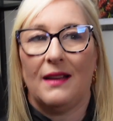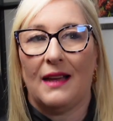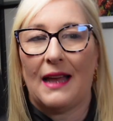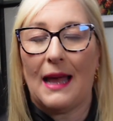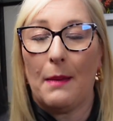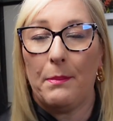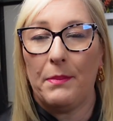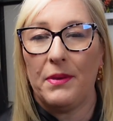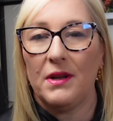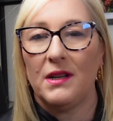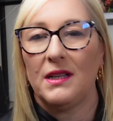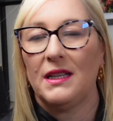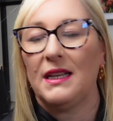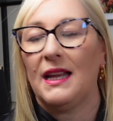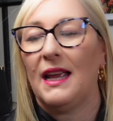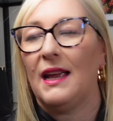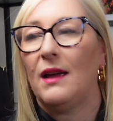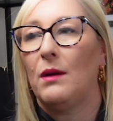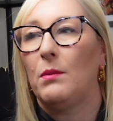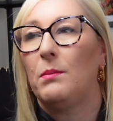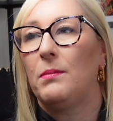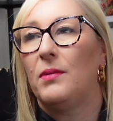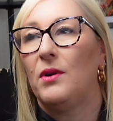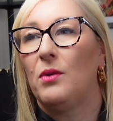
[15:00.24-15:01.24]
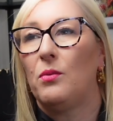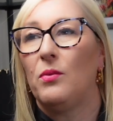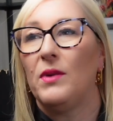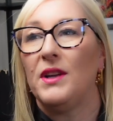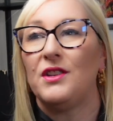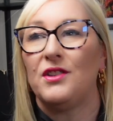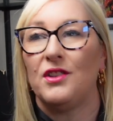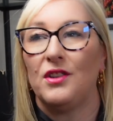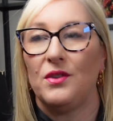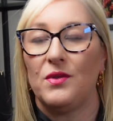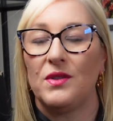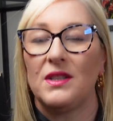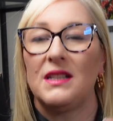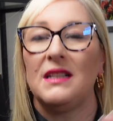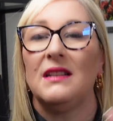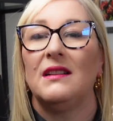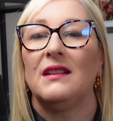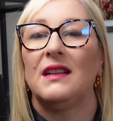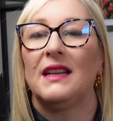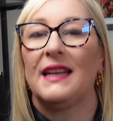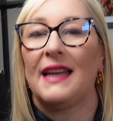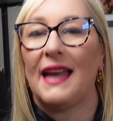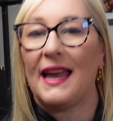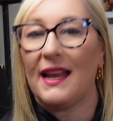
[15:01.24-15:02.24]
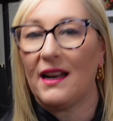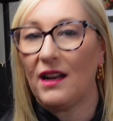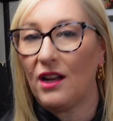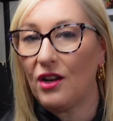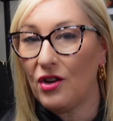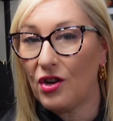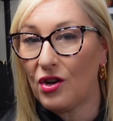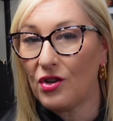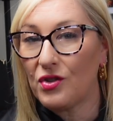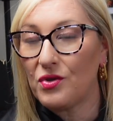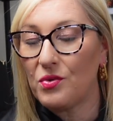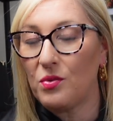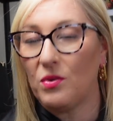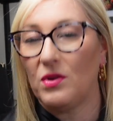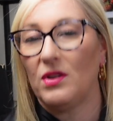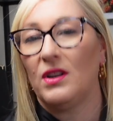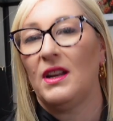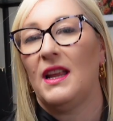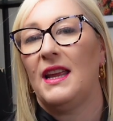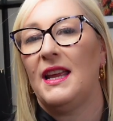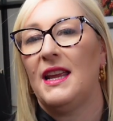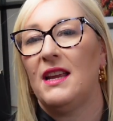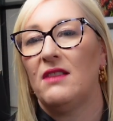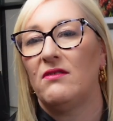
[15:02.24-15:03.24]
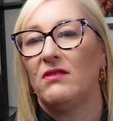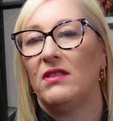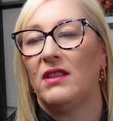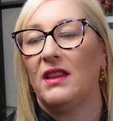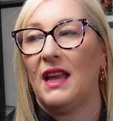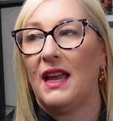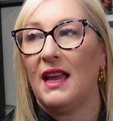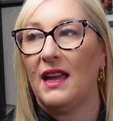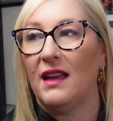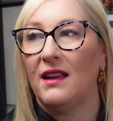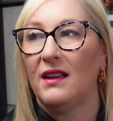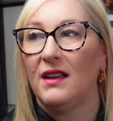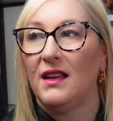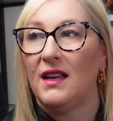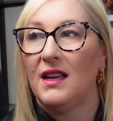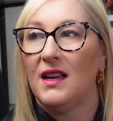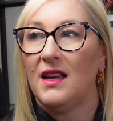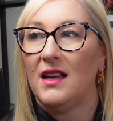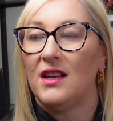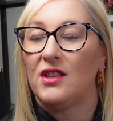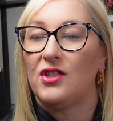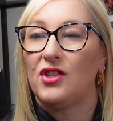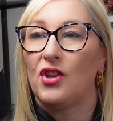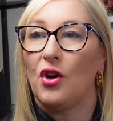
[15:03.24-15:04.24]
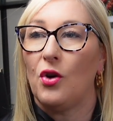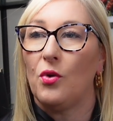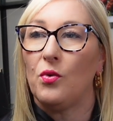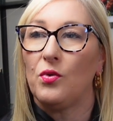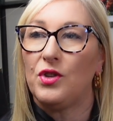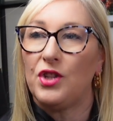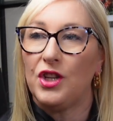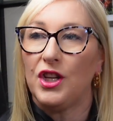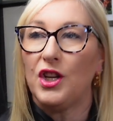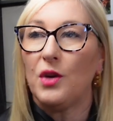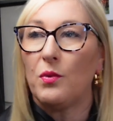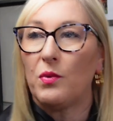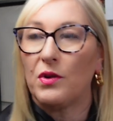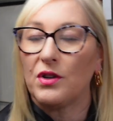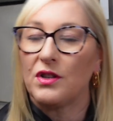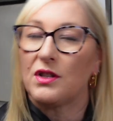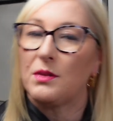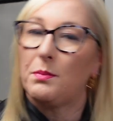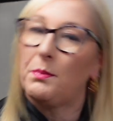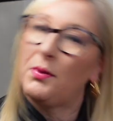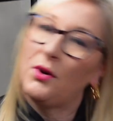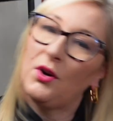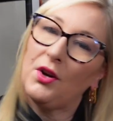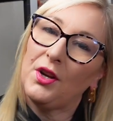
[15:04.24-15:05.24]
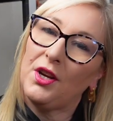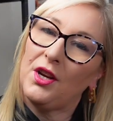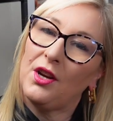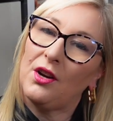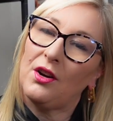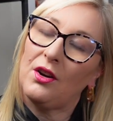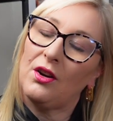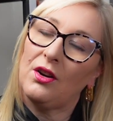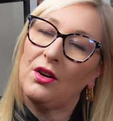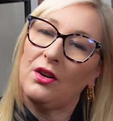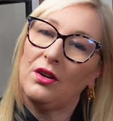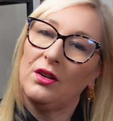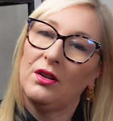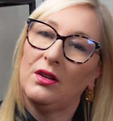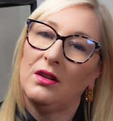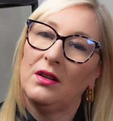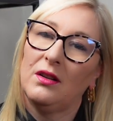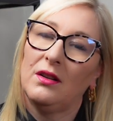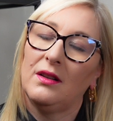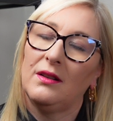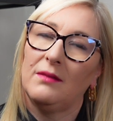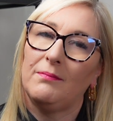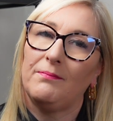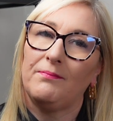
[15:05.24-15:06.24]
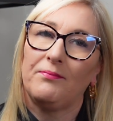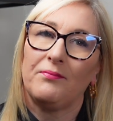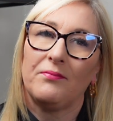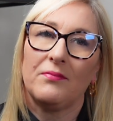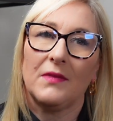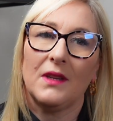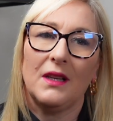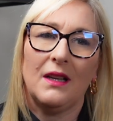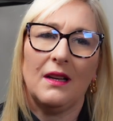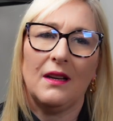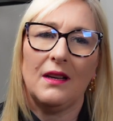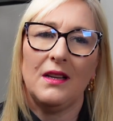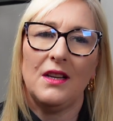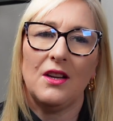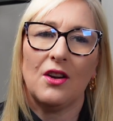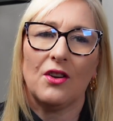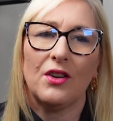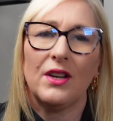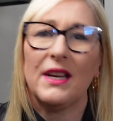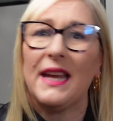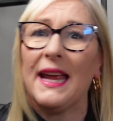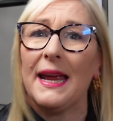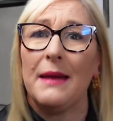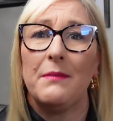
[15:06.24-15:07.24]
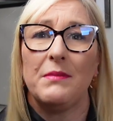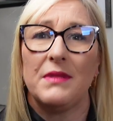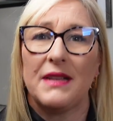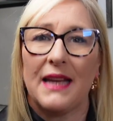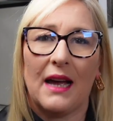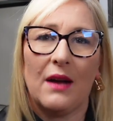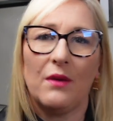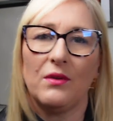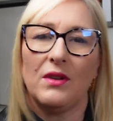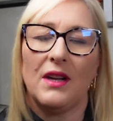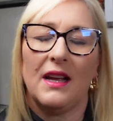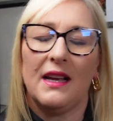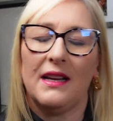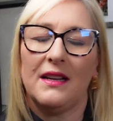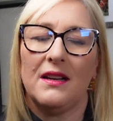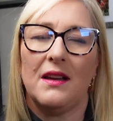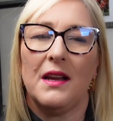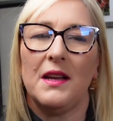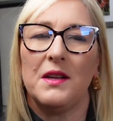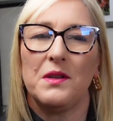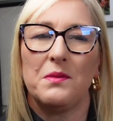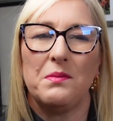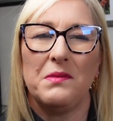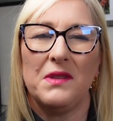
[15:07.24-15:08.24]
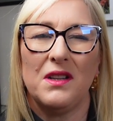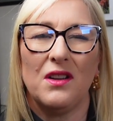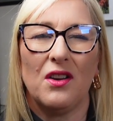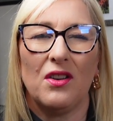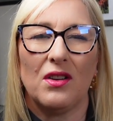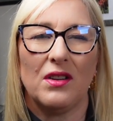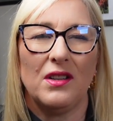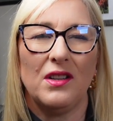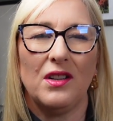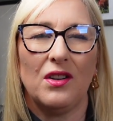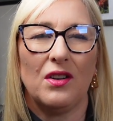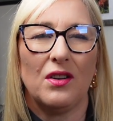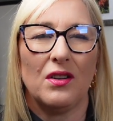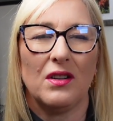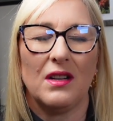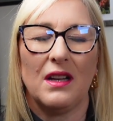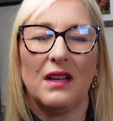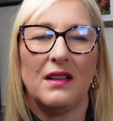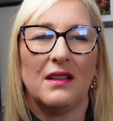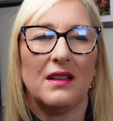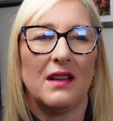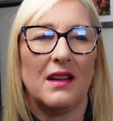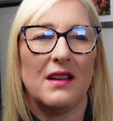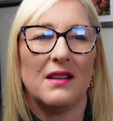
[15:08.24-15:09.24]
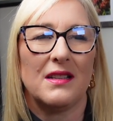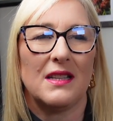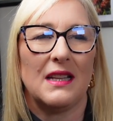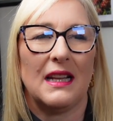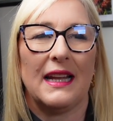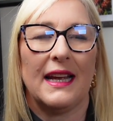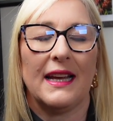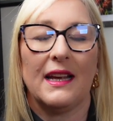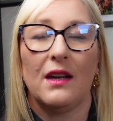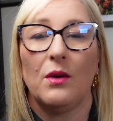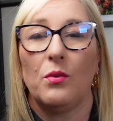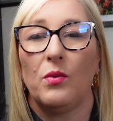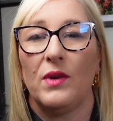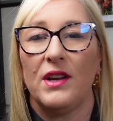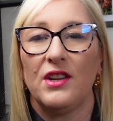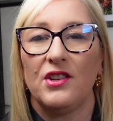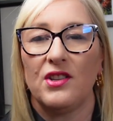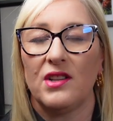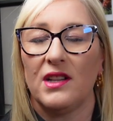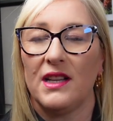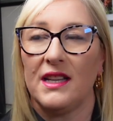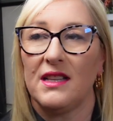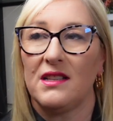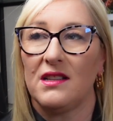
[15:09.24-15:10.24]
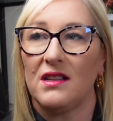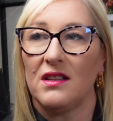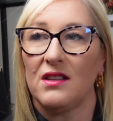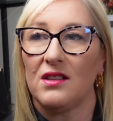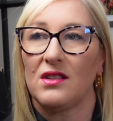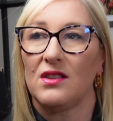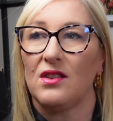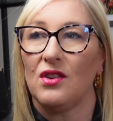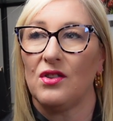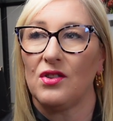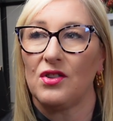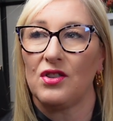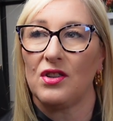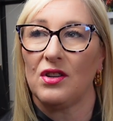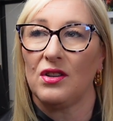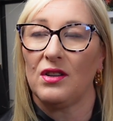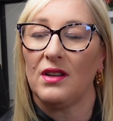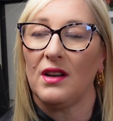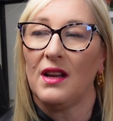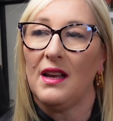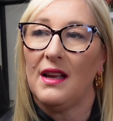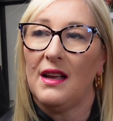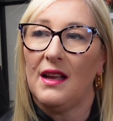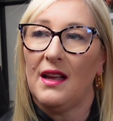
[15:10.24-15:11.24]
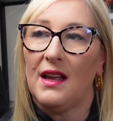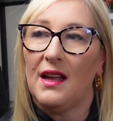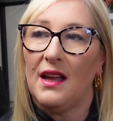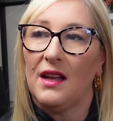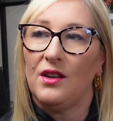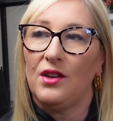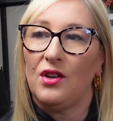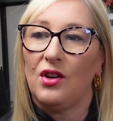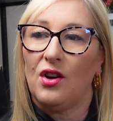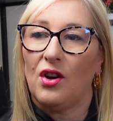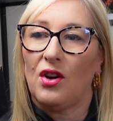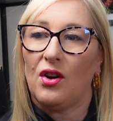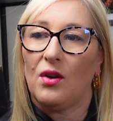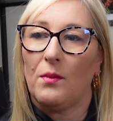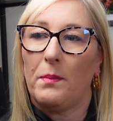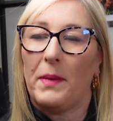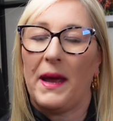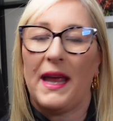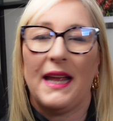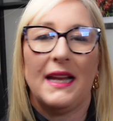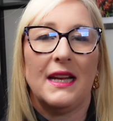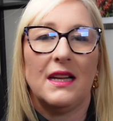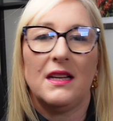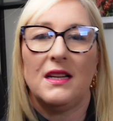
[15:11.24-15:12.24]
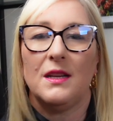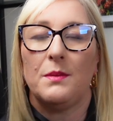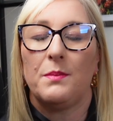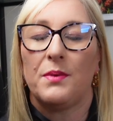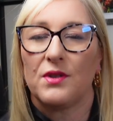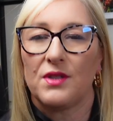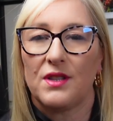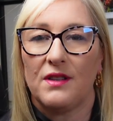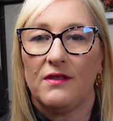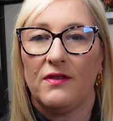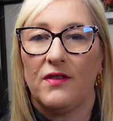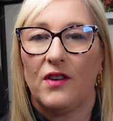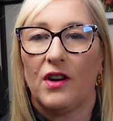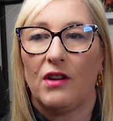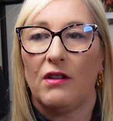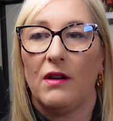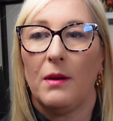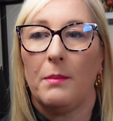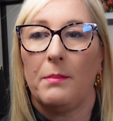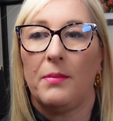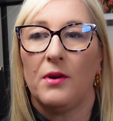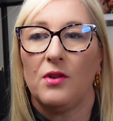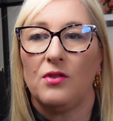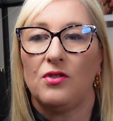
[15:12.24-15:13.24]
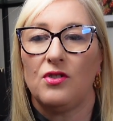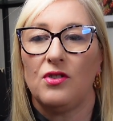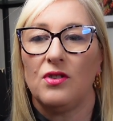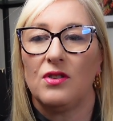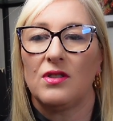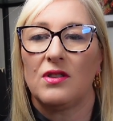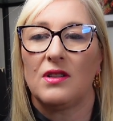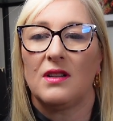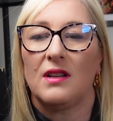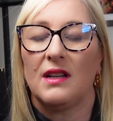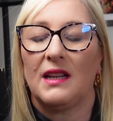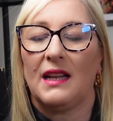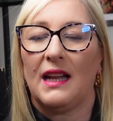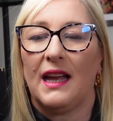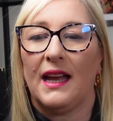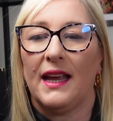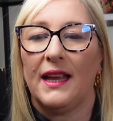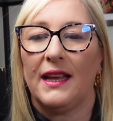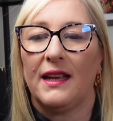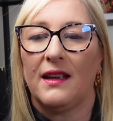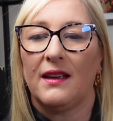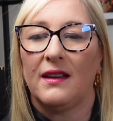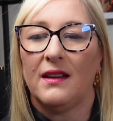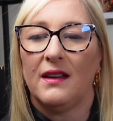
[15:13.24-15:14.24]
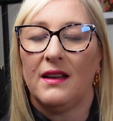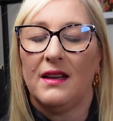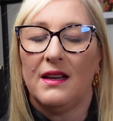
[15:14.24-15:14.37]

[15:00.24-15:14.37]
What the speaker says: happened now, but we do still get an odd one here and there. So do you want to put your name down? It's not as like a wish list as such, and not paying a deposit for it, but just like